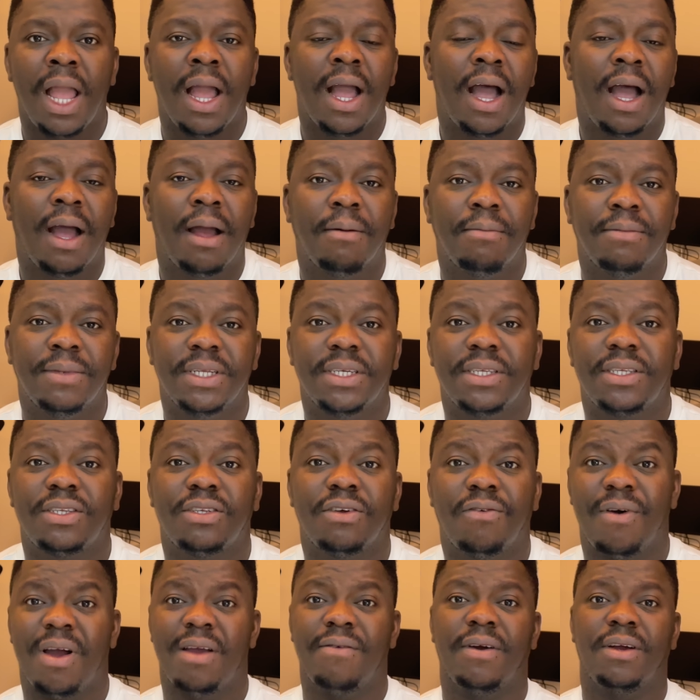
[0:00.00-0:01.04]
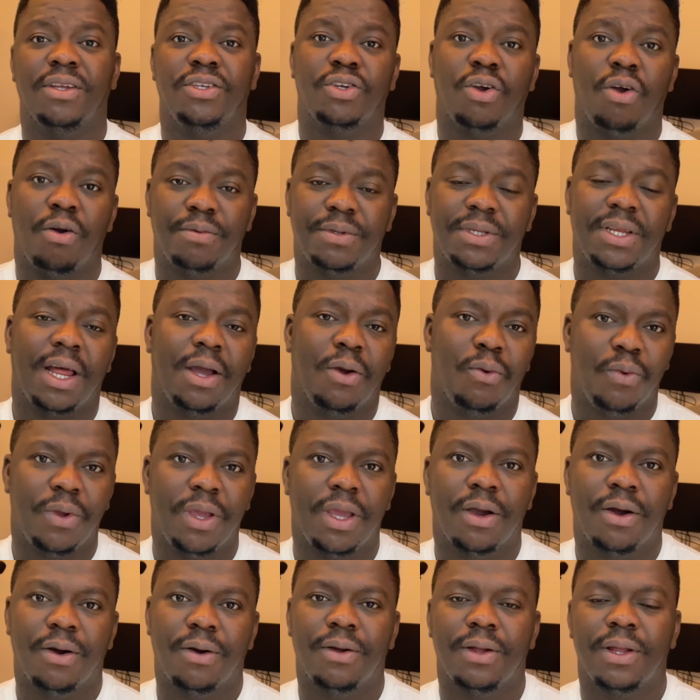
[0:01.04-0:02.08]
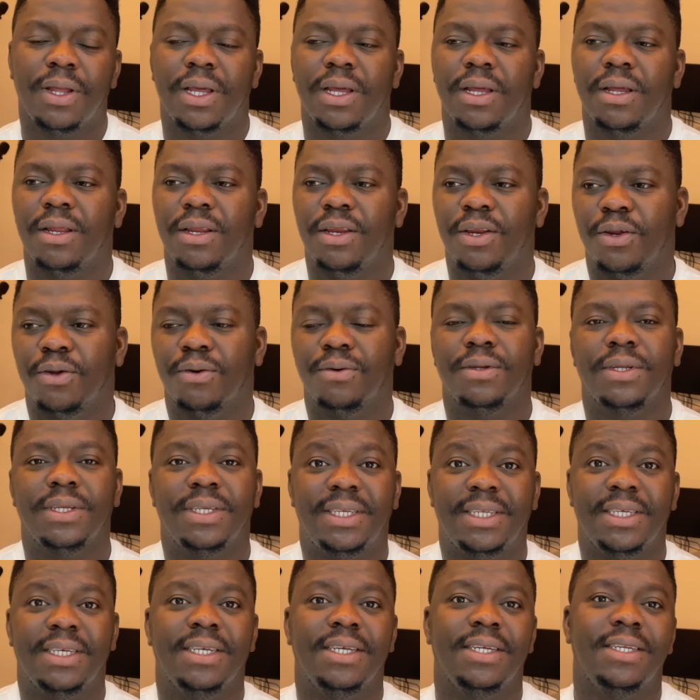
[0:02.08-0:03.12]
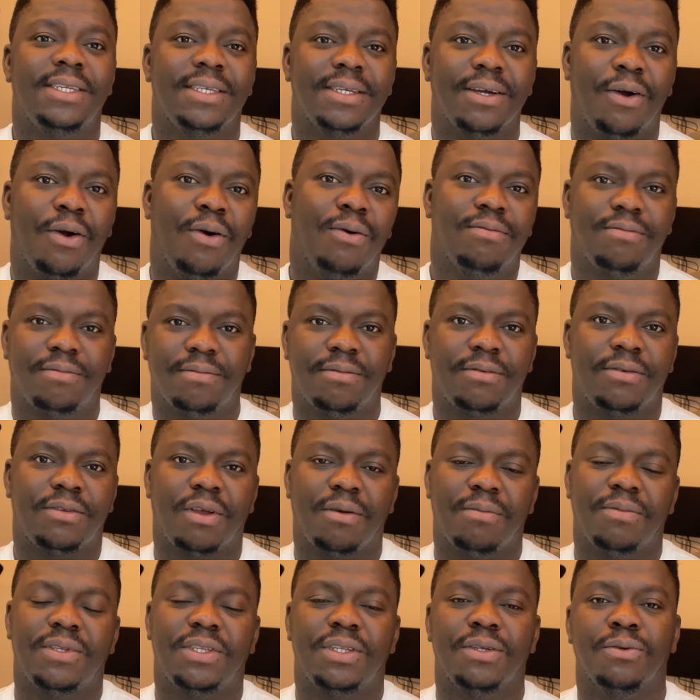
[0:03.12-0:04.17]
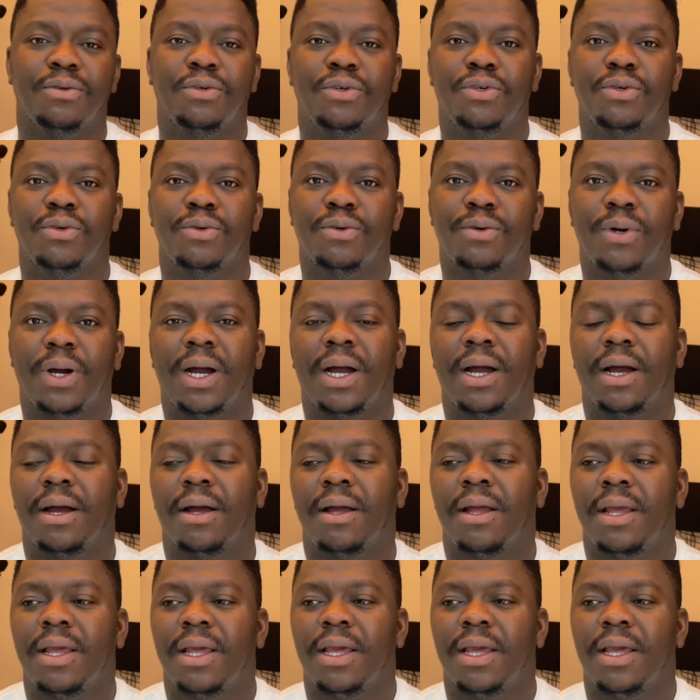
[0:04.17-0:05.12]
um, these survivor jobs that we all you know did or some still do uh,